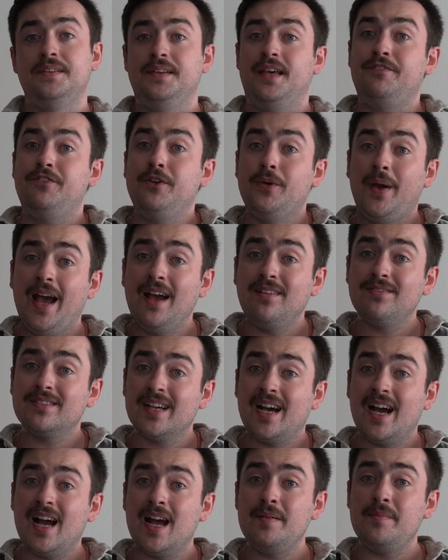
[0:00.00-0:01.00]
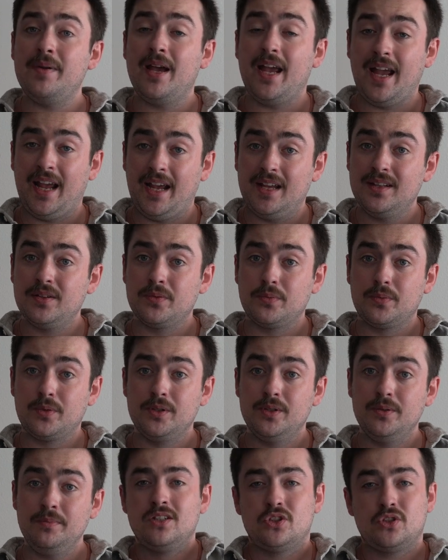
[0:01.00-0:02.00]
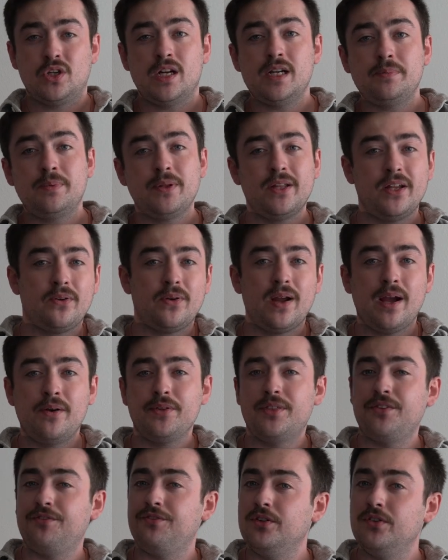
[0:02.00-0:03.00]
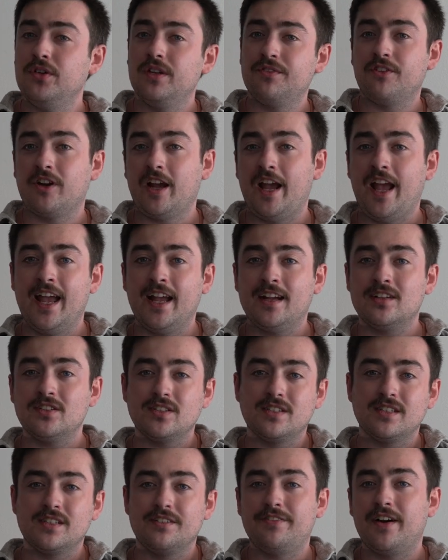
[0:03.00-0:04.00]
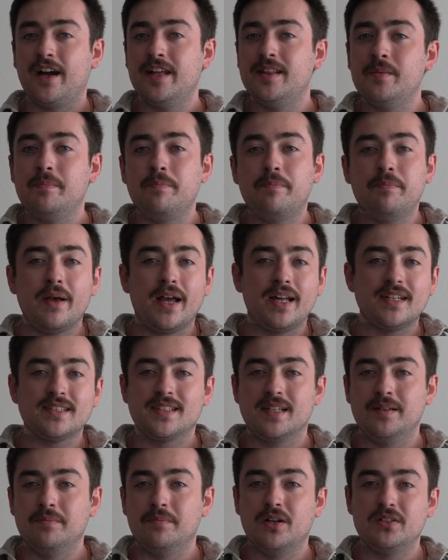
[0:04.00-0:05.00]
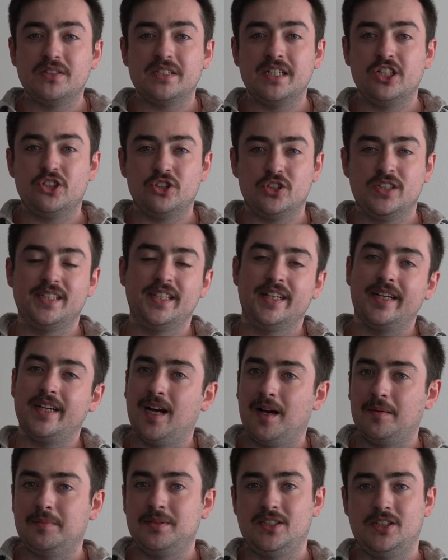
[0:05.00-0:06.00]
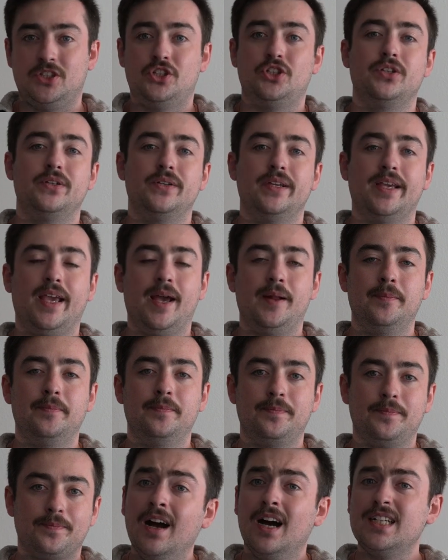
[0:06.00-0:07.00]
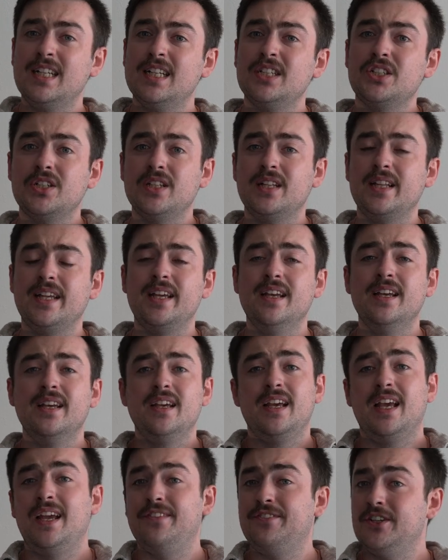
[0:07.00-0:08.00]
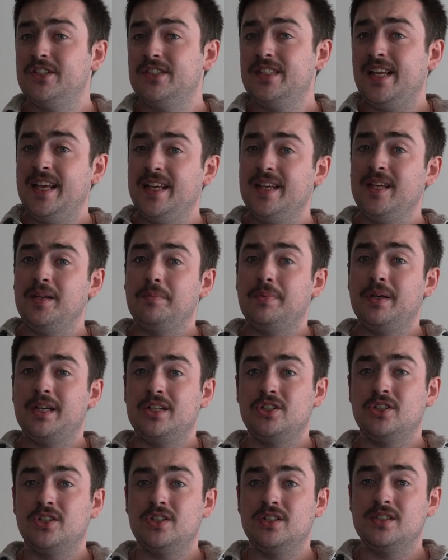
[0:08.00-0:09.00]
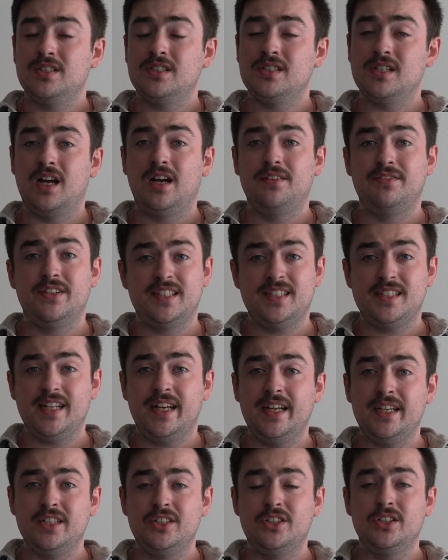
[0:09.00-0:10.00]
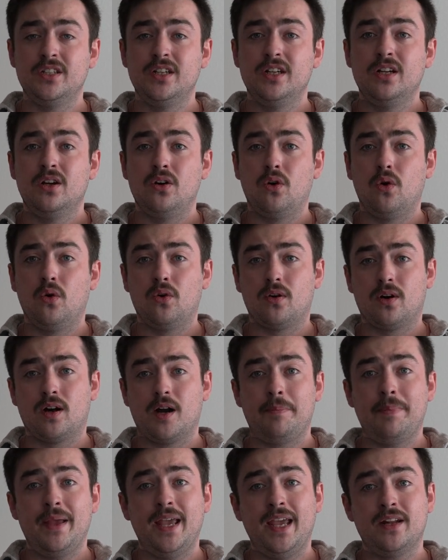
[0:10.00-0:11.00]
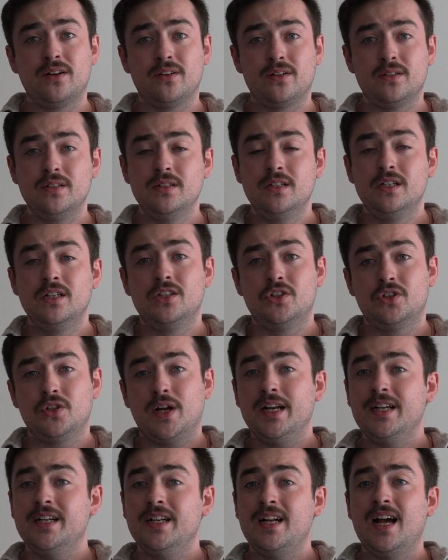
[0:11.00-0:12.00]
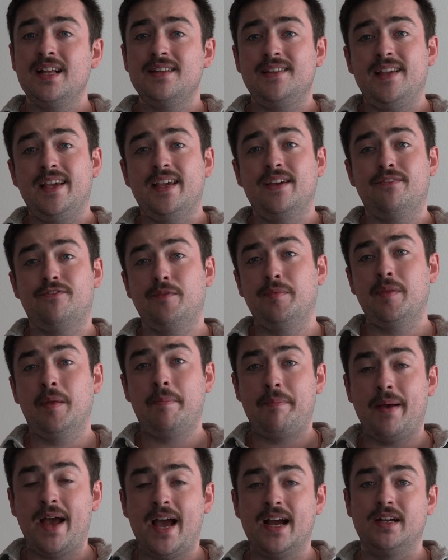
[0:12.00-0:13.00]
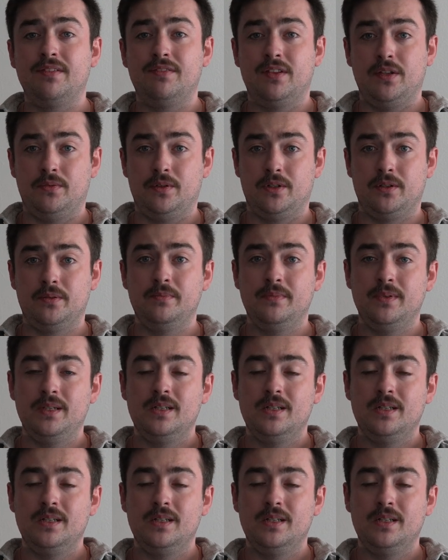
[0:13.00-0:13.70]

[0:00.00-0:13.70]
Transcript: If you have time and the room, try to play around with a few different angles to find the best and most interesting composition you can. Additionally, if you're taking pictures of a stage or a panel, try to not take it from the back of the room.